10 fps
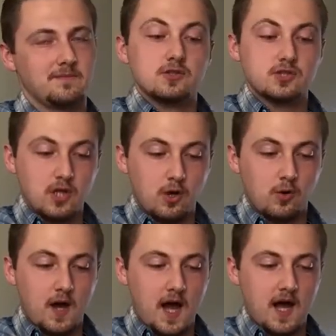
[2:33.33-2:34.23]

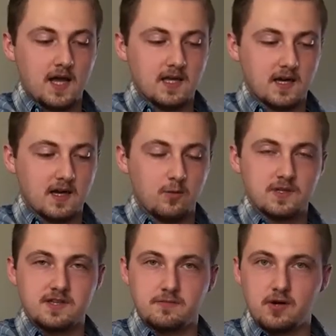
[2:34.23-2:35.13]
So I
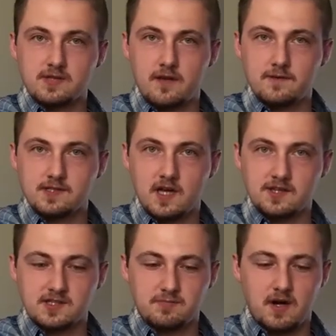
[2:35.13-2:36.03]
went to the post office, got
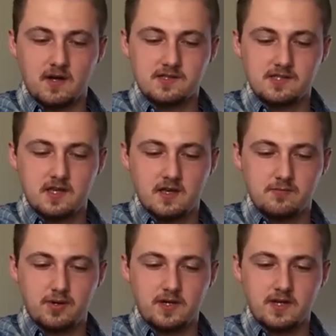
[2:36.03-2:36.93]
this box,
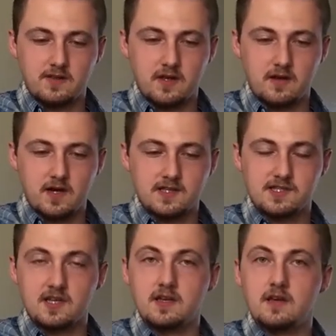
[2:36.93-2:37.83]
put it in there, and
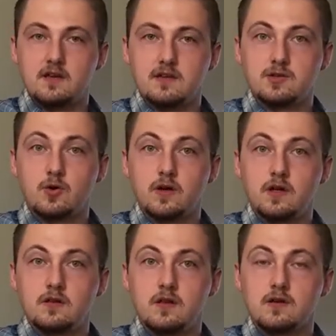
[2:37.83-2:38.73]
said, Tori,
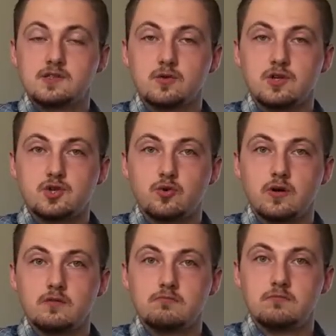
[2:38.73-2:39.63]
long story
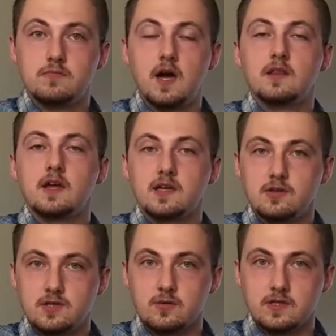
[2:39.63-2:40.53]
short, I'd like you
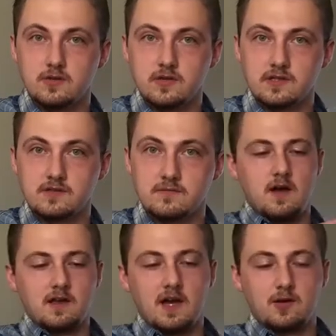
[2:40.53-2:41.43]
to redo this.
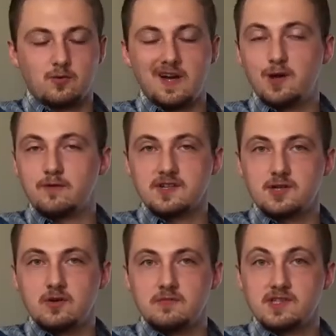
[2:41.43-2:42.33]
I got it right over
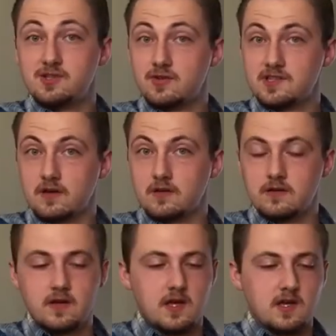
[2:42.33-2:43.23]
to him as soon as I
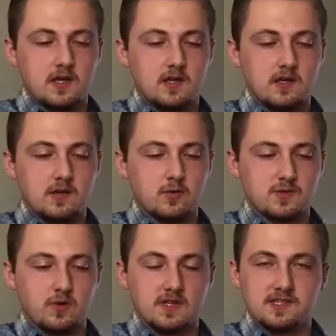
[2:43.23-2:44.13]
could. He was
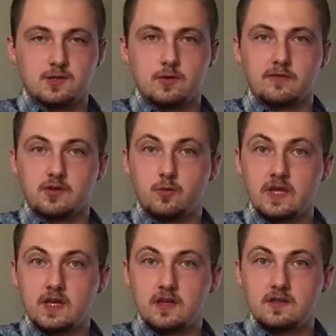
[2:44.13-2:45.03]
willing to do it over the
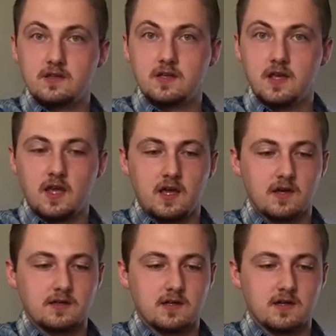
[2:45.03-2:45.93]
weekend
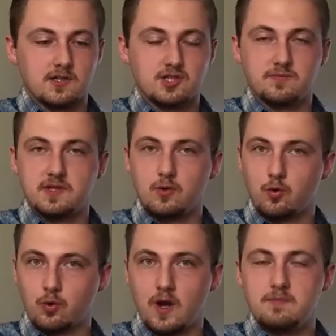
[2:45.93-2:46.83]
and shipped it
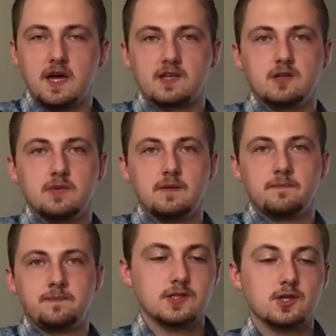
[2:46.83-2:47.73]
right back to me.
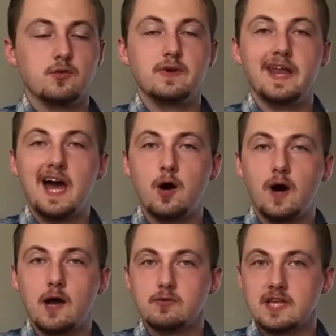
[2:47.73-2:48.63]
So now
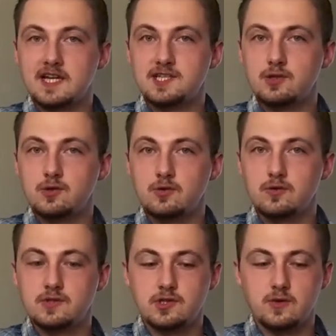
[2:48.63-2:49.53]
I would like to
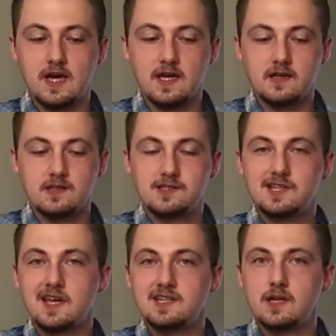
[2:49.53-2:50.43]
do a
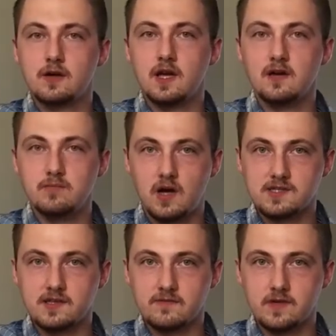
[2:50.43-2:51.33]
secondary
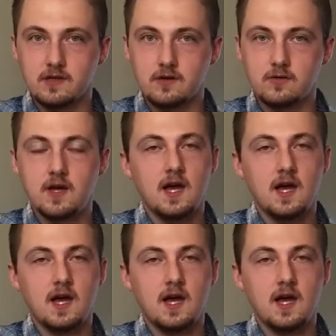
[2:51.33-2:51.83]
unboxing video.